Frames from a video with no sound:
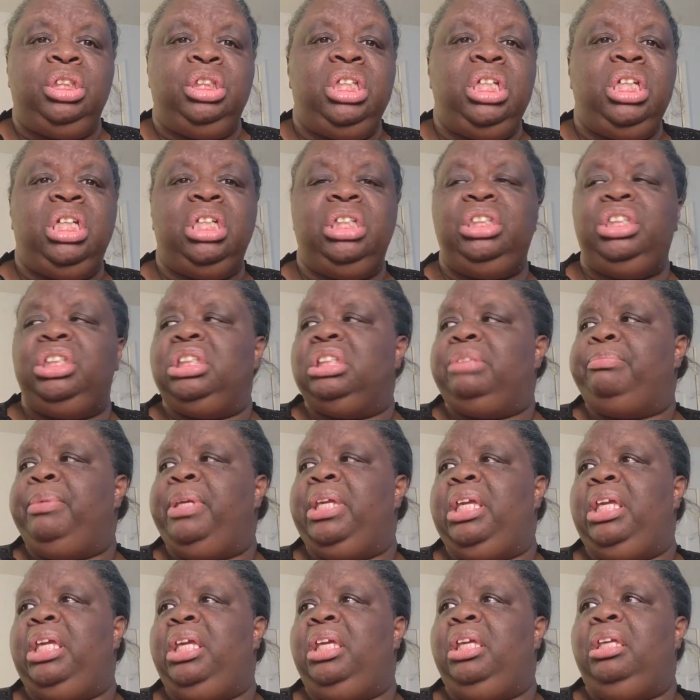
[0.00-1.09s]
She could just
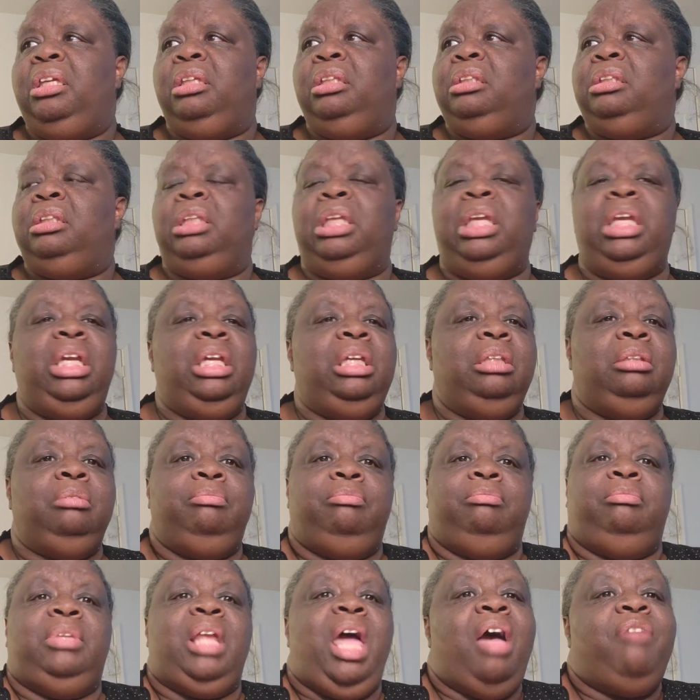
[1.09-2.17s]
be
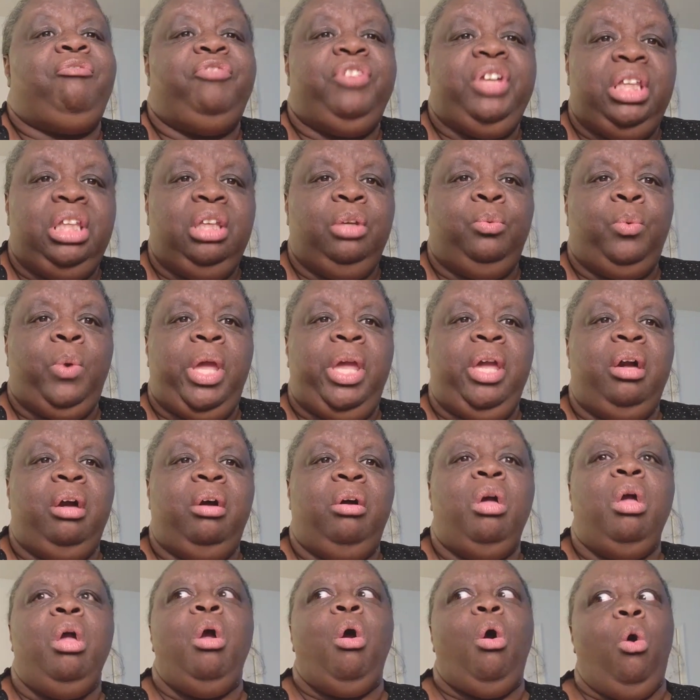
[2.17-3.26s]
not feeling
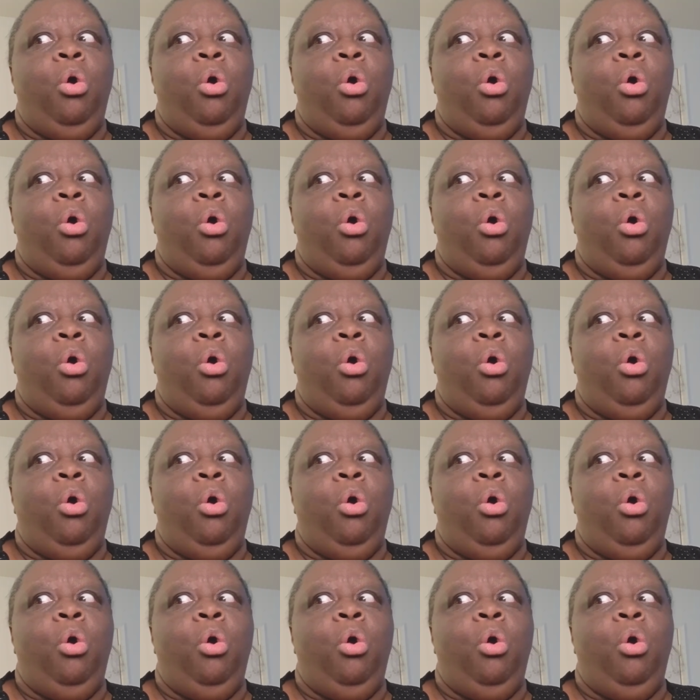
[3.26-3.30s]
well.